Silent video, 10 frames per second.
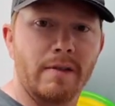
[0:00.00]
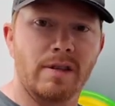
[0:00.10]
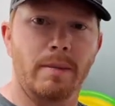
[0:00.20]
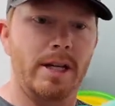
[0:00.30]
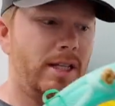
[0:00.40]
If
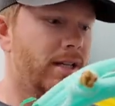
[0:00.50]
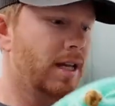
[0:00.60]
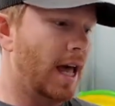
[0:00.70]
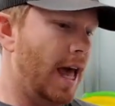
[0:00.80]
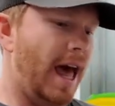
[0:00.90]
somebody says,
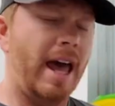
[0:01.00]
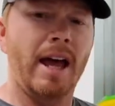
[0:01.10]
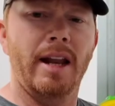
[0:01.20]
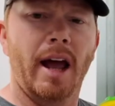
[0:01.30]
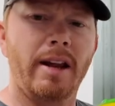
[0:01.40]
hey,
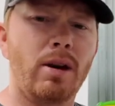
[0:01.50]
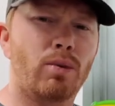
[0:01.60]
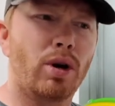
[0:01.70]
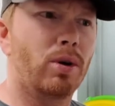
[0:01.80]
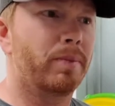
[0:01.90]
I need a
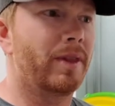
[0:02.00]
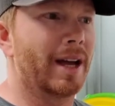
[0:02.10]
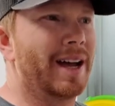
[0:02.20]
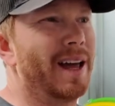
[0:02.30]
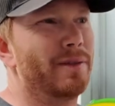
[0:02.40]
rope
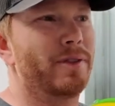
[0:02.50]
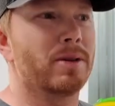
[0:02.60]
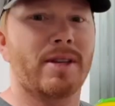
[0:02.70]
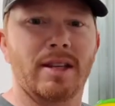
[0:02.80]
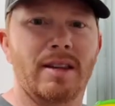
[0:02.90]
that kind of
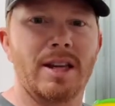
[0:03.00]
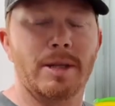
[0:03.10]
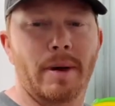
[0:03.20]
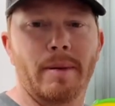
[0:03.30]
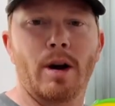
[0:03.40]
feels like this,
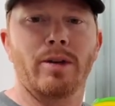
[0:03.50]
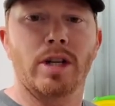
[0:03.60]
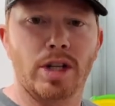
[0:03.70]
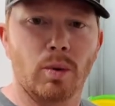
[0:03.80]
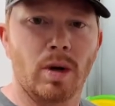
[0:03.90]
but I'm not really
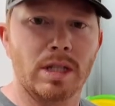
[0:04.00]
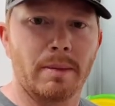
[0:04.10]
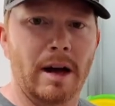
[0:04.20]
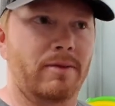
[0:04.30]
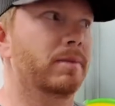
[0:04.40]
sure what to
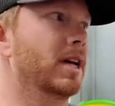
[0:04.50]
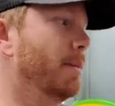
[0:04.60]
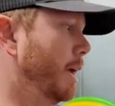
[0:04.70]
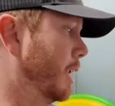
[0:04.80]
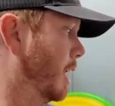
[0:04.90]
buy from
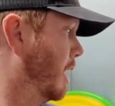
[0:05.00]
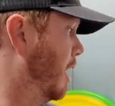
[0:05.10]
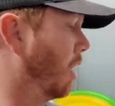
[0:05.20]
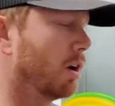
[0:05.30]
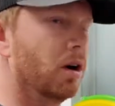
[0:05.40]
Top Hand,
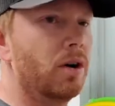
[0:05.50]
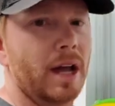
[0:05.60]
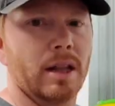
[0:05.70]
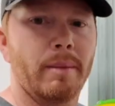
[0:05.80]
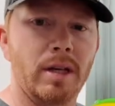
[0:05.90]
I'll go,
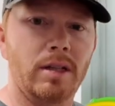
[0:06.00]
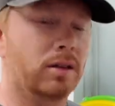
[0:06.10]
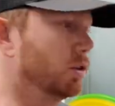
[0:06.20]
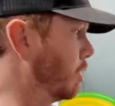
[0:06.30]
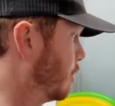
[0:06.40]
okay, let me
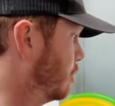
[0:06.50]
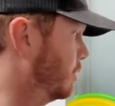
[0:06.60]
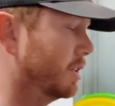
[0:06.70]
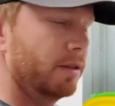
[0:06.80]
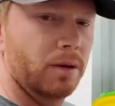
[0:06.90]
look
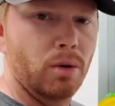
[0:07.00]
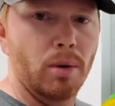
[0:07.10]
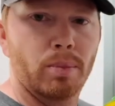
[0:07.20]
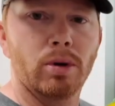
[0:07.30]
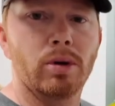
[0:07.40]
through the
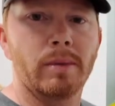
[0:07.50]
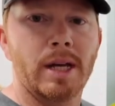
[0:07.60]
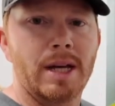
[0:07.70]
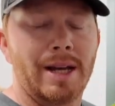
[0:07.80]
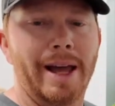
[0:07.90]
rope room
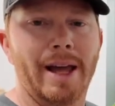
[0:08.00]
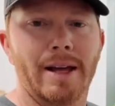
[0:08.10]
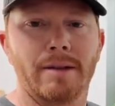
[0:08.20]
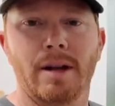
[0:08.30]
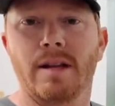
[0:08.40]

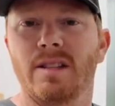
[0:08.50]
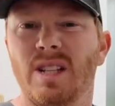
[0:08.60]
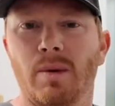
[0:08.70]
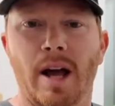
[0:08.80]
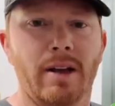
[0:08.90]
and
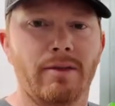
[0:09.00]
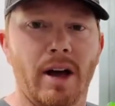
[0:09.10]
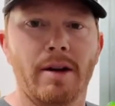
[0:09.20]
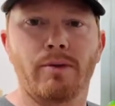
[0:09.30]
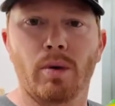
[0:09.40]
see what I can
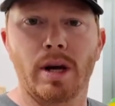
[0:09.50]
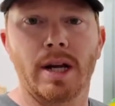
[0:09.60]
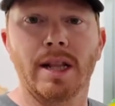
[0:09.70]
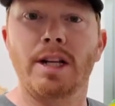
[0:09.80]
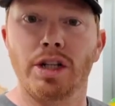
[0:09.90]
find for you
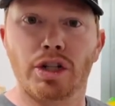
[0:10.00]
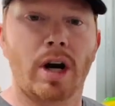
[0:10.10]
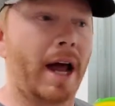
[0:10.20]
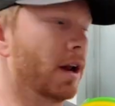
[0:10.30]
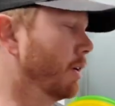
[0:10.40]
and let you
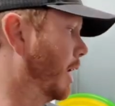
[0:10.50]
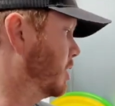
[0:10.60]
try it, okay?